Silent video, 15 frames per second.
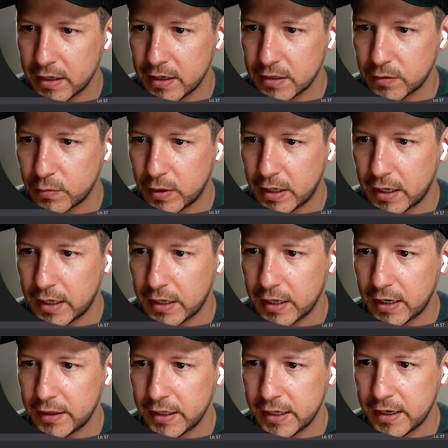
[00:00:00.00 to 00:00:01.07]
is what
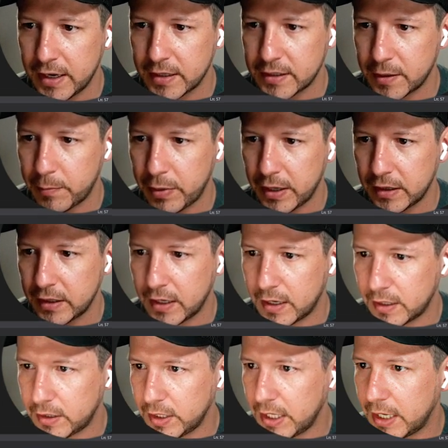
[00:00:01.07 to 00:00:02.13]
I think it gets appended
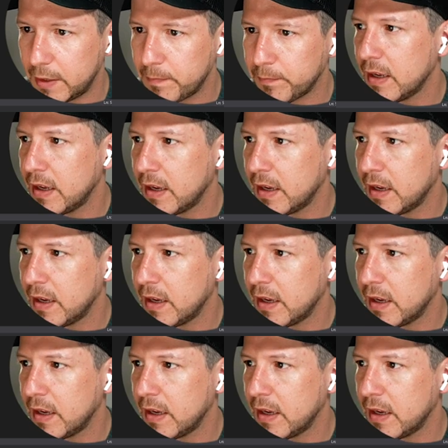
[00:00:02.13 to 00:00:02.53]
at the end.